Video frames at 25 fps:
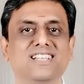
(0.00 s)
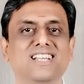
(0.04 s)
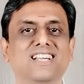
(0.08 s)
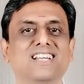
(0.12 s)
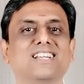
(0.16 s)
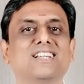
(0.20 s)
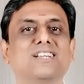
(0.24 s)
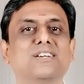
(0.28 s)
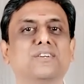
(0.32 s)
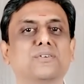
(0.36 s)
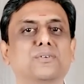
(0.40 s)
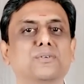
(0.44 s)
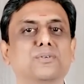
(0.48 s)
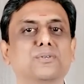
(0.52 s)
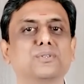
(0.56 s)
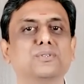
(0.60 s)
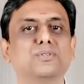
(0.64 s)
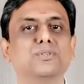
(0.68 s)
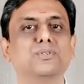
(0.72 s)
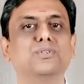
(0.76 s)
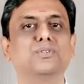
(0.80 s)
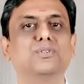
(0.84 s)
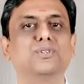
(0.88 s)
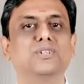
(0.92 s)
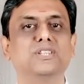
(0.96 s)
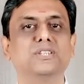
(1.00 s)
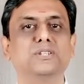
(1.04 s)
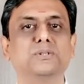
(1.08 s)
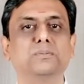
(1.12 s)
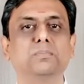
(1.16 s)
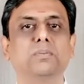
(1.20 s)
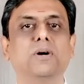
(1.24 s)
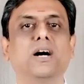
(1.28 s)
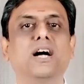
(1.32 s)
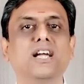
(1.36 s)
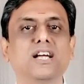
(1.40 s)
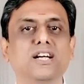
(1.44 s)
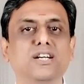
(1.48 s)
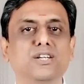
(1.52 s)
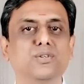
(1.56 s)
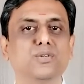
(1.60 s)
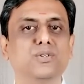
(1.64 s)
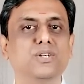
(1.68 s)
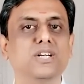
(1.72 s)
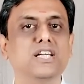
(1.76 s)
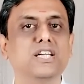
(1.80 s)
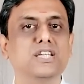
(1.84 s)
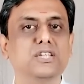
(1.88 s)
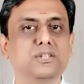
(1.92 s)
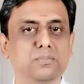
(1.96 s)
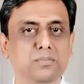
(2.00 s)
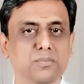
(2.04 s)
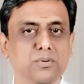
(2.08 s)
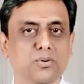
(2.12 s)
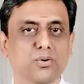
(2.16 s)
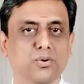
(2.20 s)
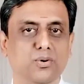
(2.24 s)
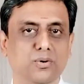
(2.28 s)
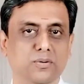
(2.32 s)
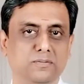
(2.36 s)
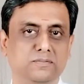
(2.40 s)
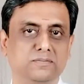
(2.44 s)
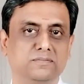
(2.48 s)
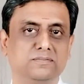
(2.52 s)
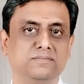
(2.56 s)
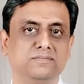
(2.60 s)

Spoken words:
Then the guru is also inspired to teach more.